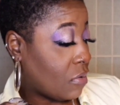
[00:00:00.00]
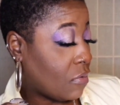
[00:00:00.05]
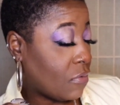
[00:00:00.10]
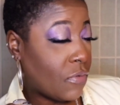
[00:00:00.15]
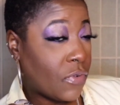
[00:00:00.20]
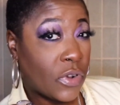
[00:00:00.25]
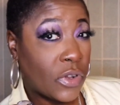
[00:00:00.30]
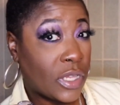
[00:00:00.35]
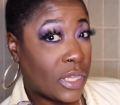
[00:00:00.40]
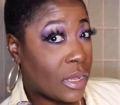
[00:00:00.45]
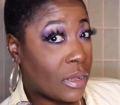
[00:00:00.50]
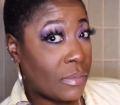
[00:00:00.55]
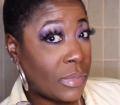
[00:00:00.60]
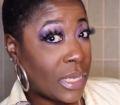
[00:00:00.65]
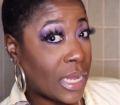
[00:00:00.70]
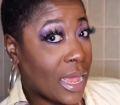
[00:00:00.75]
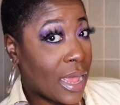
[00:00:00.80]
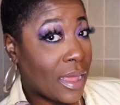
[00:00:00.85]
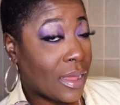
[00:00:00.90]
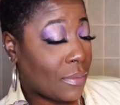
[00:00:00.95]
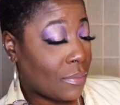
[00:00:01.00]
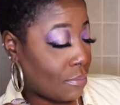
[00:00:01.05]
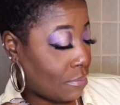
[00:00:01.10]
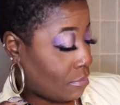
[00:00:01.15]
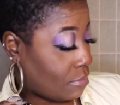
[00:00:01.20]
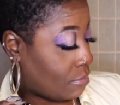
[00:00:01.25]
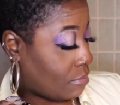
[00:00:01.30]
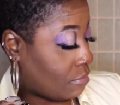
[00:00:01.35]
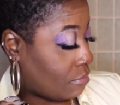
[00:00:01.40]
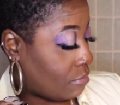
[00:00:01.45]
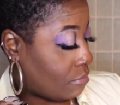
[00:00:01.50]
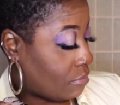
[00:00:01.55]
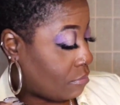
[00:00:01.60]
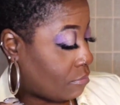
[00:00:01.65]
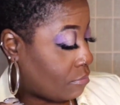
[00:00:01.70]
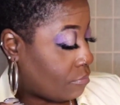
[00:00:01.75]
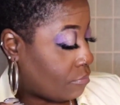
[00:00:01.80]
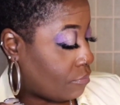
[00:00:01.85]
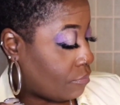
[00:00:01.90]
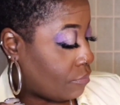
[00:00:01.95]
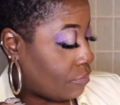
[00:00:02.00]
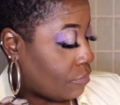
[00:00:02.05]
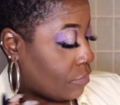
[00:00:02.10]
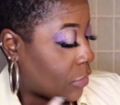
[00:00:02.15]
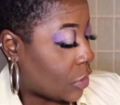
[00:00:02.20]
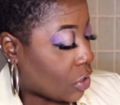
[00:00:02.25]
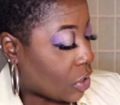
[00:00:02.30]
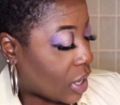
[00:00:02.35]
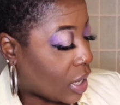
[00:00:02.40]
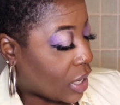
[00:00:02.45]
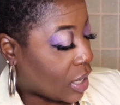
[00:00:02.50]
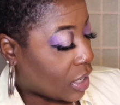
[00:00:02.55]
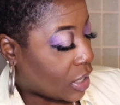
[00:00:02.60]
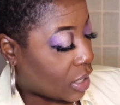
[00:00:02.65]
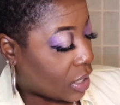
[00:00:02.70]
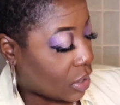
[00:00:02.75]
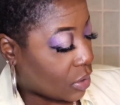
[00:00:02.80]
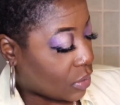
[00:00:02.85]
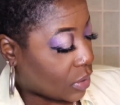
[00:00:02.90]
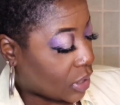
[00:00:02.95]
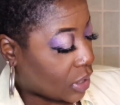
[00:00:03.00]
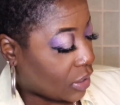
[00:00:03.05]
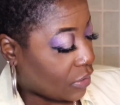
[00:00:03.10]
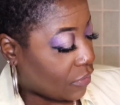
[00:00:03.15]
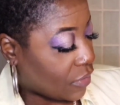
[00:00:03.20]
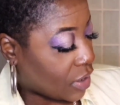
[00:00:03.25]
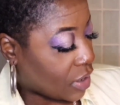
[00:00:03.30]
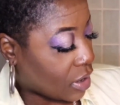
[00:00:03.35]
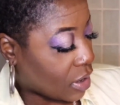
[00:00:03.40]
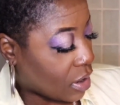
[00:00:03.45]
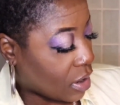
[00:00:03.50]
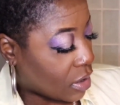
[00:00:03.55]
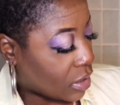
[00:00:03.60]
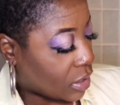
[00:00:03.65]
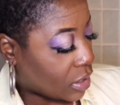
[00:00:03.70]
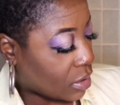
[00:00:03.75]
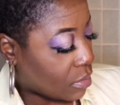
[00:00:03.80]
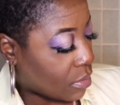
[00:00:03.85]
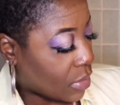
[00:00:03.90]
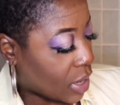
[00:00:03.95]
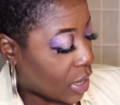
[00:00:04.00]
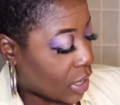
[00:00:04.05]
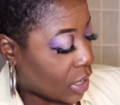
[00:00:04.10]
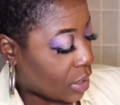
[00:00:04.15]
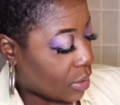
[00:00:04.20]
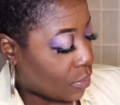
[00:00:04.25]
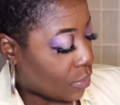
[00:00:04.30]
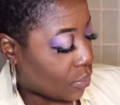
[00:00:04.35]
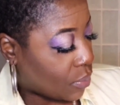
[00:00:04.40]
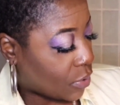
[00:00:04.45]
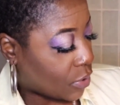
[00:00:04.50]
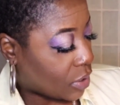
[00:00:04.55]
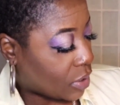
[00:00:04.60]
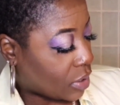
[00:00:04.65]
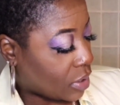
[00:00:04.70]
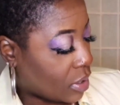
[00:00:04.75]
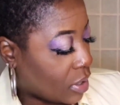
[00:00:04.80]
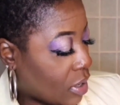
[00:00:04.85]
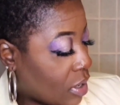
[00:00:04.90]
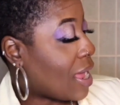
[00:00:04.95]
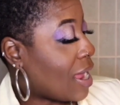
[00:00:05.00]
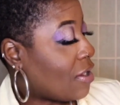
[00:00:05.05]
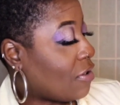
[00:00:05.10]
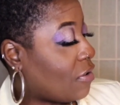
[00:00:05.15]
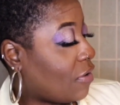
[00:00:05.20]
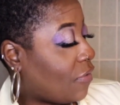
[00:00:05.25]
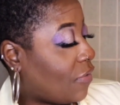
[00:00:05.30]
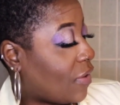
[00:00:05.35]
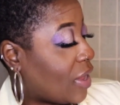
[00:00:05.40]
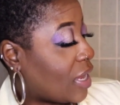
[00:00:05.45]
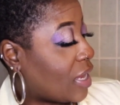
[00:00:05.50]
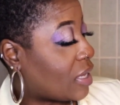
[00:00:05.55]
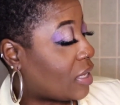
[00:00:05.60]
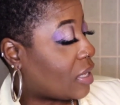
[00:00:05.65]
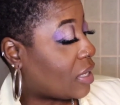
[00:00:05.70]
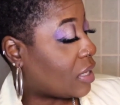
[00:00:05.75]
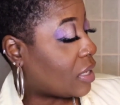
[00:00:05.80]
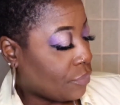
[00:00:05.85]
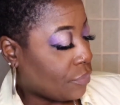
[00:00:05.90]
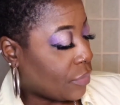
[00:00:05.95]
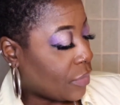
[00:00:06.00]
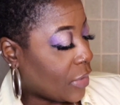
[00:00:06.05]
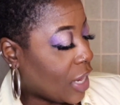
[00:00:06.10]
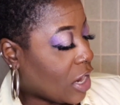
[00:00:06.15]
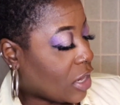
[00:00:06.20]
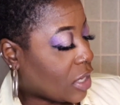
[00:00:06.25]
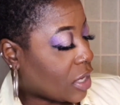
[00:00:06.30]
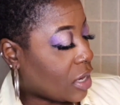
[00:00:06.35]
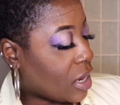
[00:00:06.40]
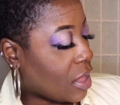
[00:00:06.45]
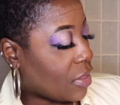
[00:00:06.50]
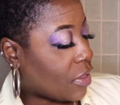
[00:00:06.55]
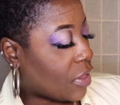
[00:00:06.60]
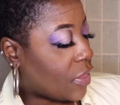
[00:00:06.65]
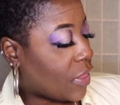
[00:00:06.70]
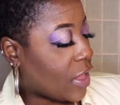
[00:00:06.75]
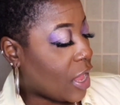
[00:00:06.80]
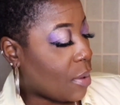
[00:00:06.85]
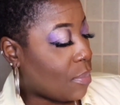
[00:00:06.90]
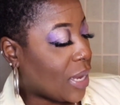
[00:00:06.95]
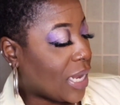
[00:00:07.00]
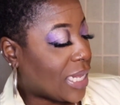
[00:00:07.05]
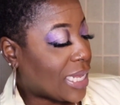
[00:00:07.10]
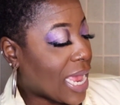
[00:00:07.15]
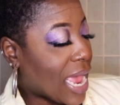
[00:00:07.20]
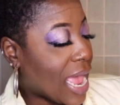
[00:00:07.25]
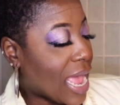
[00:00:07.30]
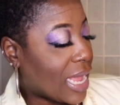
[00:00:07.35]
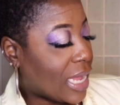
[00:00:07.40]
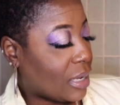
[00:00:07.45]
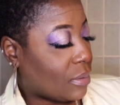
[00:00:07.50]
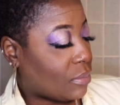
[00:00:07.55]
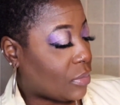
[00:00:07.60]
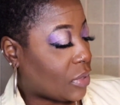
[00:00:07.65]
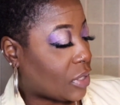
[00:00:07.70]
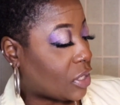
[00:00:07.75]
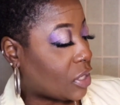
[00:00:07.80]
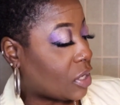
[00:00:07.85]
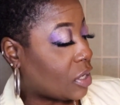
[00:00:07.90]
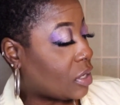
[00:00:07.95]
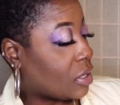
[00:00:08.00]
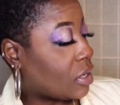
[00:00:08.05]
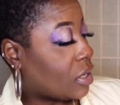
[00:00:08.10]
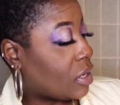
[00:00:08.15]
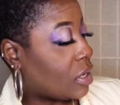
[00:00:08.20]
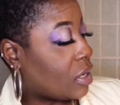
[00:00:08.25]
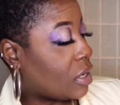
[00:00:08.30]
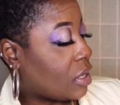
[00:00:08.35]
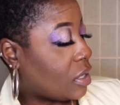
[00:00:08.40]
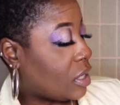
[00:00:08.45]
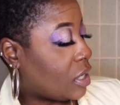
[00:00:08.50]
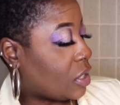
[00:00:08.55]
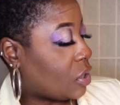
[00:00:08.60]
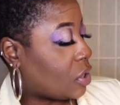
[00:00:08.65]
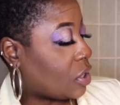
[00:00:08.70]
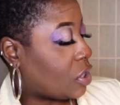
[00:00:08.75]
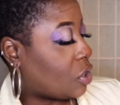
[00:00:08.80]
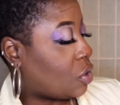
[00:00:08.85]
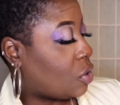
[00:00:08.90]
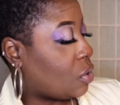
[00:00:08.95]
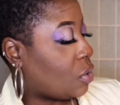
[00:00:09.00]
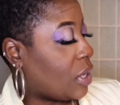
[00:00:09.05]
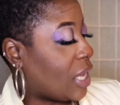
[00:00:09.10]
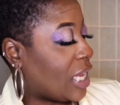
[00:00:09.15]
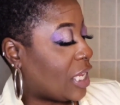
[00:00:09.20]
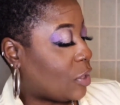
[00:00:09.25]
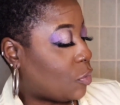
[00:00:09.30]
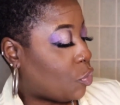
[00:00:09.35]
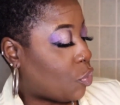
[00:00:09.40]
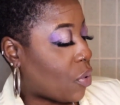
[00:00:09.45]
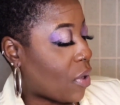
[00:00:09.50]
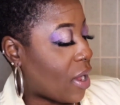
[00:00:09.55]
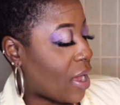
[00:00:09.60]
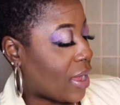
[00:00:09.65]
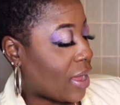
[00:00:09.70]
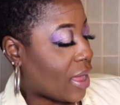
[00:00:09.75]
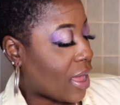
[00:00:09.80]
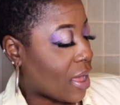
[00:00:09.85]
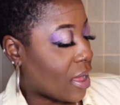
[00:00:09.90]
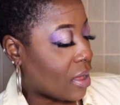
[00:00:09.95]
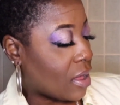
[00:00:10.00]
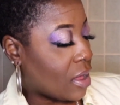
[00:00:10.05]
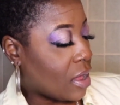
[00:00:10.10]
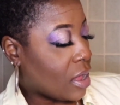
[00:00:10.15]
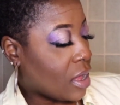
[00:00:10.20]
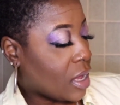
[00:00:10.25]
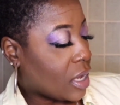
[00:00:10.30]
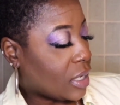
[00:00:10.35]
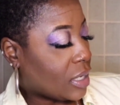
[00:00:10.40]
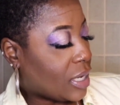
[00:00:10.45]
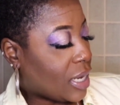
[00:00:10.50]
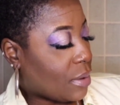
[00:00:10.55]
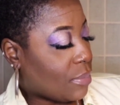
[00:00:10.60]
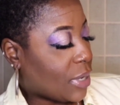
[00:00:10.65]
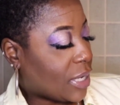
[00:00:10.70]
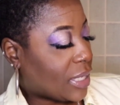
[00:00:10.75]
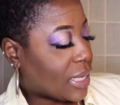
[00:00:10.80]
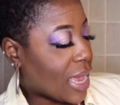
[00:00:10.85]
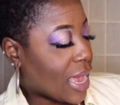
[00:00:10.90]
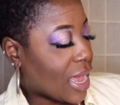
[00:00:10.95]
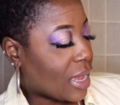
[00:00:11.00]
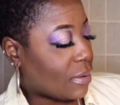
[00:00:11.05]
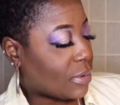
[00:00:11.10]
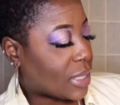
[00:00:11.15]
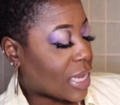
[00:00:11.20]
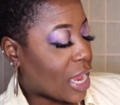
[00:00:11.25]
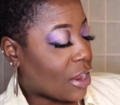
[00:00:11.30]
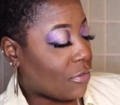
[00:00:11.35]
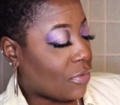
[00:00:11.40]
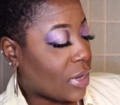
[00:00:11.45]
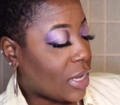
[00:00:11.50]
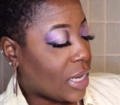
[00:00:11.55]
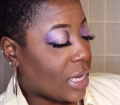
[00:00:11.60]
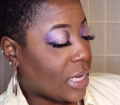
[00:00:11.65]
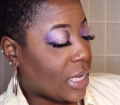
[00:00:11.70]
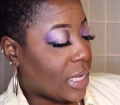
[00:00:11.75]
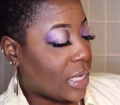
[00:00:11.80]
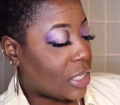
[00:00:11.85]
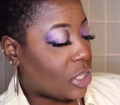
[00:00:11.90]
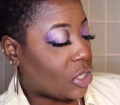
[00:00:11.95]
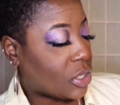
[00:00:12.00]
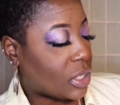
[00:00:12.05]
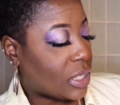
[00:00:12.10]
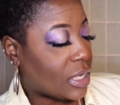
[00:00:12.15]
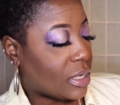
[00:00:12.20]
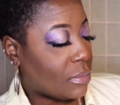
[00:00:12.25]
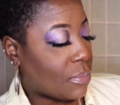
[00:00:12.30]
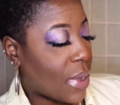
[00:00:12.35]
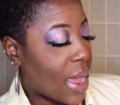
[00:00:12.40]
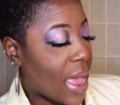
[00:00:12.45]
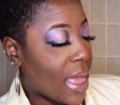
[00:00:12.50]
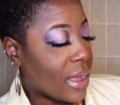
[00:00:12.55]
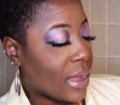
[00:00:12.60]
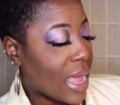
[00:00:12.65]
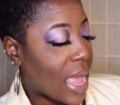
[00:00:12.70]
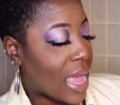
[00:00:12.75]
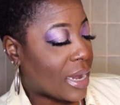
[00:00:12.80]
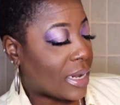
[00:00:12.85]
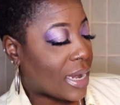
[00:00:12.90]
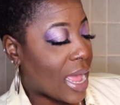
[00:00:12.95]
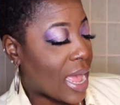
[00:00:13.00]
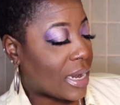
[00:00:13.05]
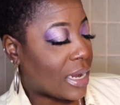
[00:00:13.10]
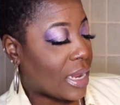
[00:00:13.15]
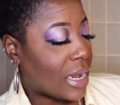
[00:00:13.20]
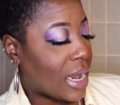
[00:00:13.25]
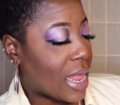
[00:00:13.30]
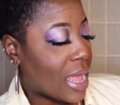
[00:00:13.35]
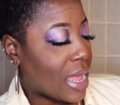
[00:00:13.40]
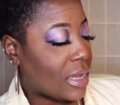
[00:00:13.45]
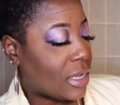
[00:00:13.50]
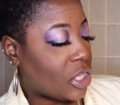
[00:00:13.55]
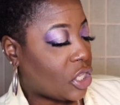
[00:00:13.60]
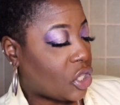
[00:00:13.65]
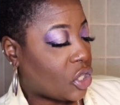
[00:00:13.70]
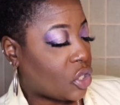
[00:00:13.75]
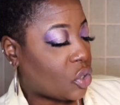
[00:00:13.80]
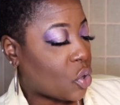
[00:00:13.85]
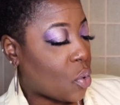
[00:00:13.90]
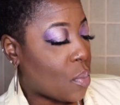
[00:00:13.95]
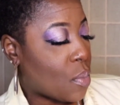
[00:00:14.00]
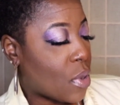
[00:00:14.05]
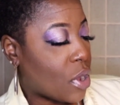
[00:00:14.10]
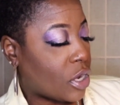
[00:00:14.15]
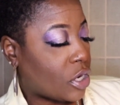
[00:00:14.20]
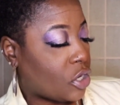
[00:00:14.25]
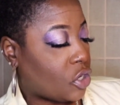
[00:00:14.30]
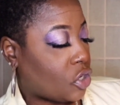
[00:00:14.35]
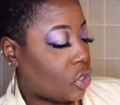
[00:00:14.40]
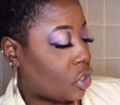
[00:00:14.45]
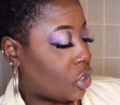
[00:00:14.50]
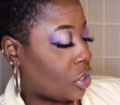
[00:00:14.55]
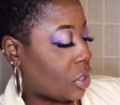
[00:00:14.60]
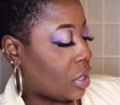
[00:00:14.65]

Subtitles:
for some time. Look, there was even somebody put angry face. Here's another. There be times. This is 2 days prior. There be times I really need to sit back and analyze so much.